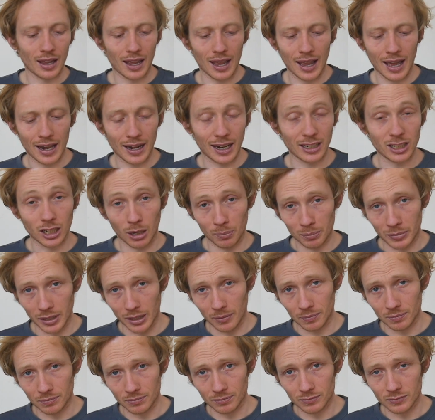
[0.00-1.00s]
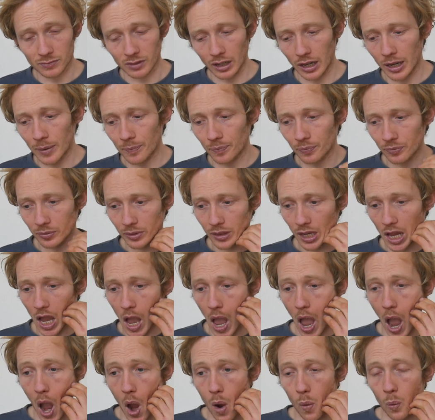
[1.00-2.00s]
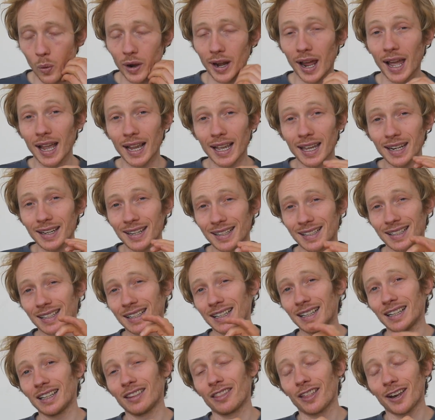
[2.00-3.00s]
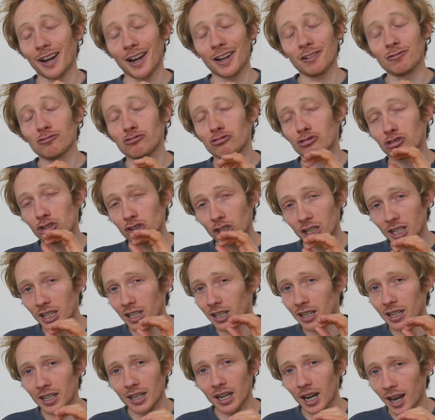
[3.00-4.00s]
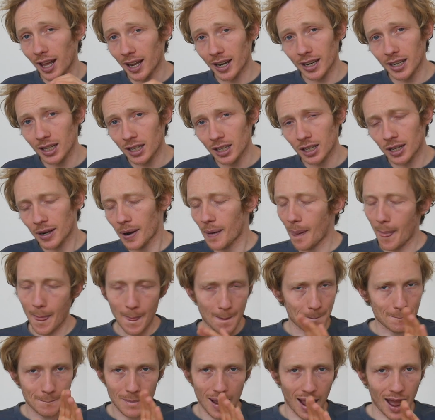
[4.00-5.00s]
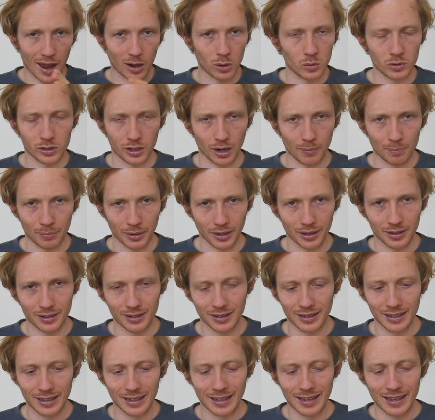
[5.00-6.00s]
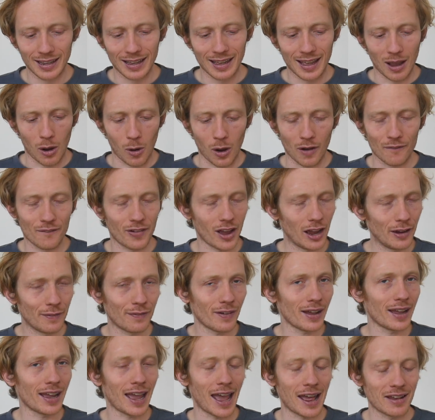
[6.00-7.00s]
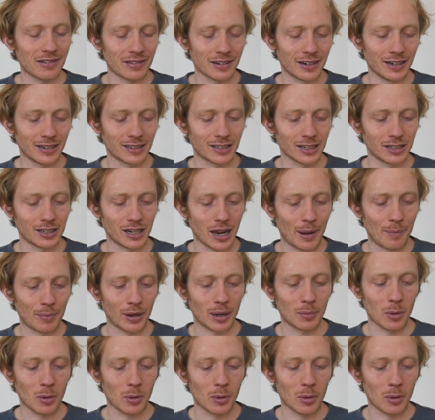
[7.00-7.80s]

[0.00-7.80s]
And I dumped it, right? When I get a tea that I really like, I don't dump it. Oh, I'm very, very hesitant to dump it.